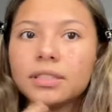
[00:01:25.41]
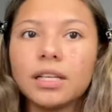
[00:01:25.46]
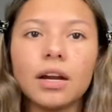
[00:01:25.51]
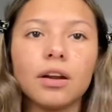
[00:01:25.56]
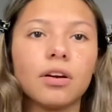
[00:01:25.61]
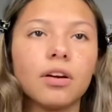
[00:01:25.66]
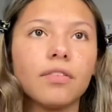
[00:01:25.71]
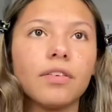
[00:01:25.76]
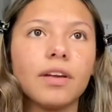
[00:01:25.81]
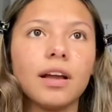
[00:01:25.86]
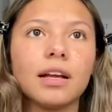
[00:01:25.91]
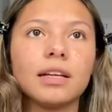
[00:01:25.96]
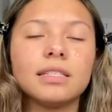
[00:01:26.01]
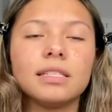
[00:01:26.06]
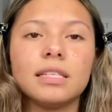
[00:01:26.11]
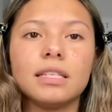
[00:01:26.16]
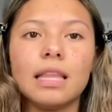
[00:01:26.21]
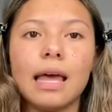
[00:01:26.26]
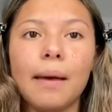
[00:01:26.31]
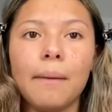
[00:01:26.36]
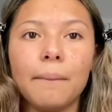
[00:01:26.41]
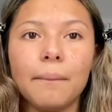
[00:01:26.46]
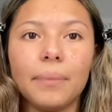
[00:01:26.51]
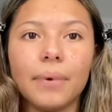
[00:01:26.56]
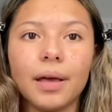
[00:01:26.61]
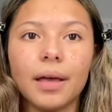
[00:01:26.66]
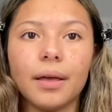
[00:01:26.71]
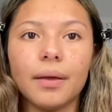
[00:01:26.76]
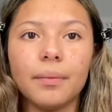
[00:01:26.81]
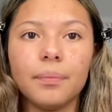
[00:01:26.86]
I don't know if y'all can see that,
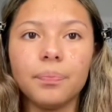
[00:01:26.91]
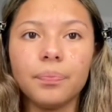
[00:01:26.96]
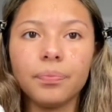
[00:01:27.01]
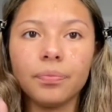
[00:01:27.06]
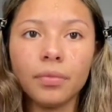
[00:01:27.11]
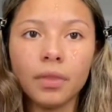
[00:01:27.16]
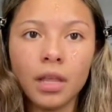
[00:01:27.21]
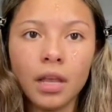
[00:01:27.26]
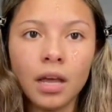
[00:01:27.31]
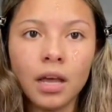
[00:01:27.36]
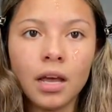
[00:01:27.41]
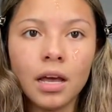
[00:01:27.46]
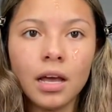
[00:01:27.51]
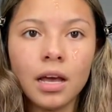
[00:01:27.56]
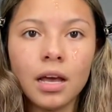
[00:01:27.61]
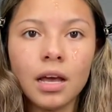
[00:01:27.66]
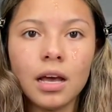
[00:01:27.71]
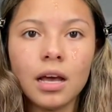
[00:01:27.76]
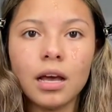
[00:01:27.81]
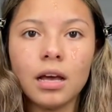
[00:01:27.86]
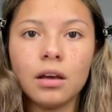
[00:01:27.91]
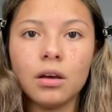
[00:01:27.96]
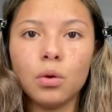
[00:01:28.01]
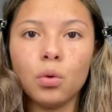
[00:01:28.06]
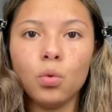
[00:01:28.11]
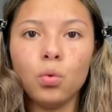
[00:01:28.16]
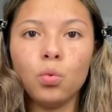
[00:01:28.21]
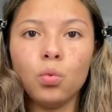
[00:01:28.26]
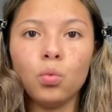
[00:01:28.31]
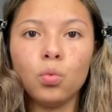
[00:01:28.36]
but
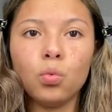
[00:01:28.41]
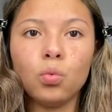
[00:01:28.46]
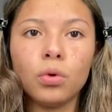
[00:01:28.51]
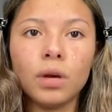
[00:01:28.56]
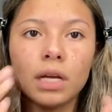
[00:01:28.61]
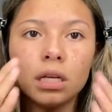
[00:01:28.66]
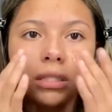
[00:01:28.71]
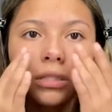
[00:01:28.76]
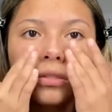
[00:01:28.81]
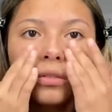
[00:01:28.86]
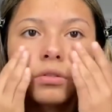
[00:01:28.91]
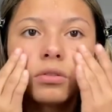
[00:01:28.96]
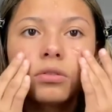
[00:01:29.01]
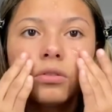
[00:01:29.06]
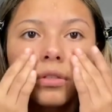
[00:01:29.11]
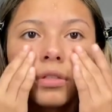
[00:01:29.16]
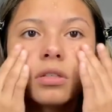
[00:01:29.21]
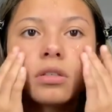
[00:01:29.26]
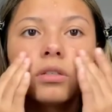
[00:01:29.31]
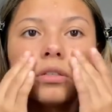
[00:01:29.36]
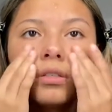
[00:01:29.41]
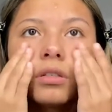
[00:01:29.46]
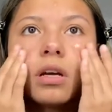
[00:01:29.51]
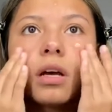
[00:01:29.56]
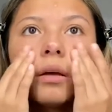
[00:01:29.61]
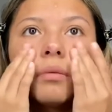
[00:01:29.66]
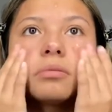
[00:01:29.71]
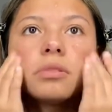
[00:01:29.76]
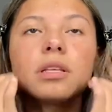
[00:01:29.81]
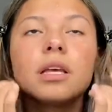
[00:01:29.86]
Ooh, I just do three little
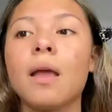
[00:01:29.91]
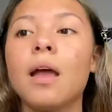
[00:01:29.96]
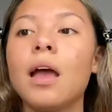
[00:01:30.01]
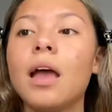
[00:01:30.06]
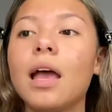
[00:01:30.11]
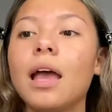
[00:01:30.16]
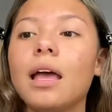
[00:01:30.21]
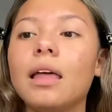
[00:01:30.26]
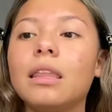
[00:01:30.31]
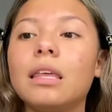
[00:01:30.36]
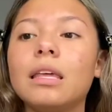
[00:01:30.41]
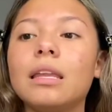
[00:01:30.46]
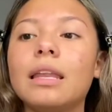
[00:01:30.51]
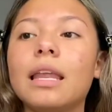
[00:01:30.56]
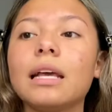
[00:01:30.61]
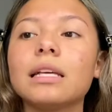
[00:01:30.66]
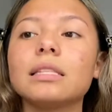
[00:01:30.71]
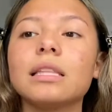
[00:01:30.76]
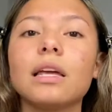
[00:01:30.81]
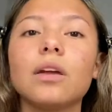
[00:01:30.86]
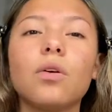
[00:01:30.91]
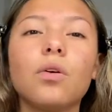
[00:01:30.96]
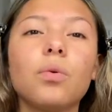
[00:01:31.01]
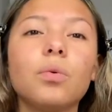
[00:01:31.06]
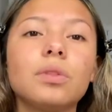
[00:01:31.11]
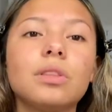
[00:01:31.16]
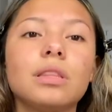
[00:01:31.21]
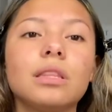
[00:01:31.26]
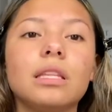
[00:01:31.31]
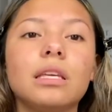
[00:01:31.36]
drops. And then next I go
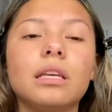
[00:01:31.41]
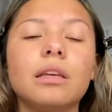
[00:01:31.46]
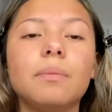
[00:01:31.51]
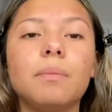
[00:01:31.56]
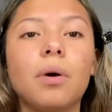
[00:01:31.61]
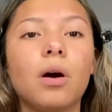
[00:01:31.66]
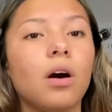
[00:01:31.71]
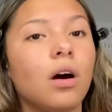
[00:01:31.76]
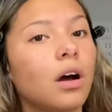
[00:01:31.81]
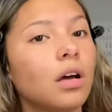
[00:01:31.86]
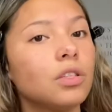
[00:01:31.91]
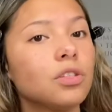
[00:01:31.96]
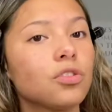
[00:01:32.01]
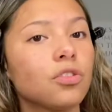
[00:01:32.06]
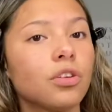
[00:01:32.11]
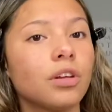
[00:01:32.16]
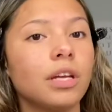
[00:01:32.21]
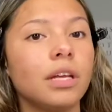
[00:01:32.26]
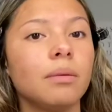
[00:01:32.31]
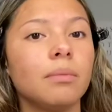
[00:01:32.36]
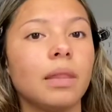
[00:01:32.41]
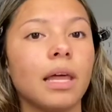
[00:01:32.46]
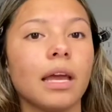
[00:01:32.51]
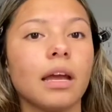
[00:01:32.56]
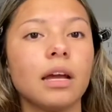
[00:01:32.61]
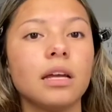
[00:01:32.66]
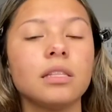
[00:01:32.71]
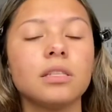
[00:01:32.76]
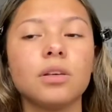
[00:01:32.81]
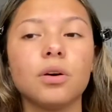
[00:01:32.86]
with the Pond's cream like
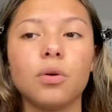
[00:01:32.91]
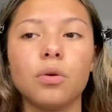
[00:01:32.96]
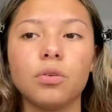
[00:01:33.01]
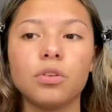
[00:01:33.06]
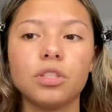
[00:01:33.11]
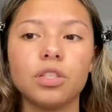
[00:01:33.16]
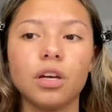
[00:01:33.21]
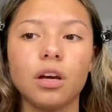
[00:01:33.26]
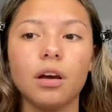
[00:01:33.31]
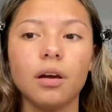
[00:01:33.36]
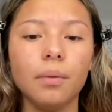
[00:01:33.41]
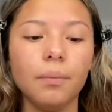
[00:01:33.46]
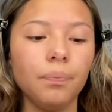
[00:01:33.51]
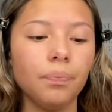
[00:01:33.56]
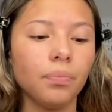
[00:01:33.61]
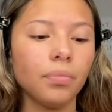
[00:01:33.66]
I told y'all.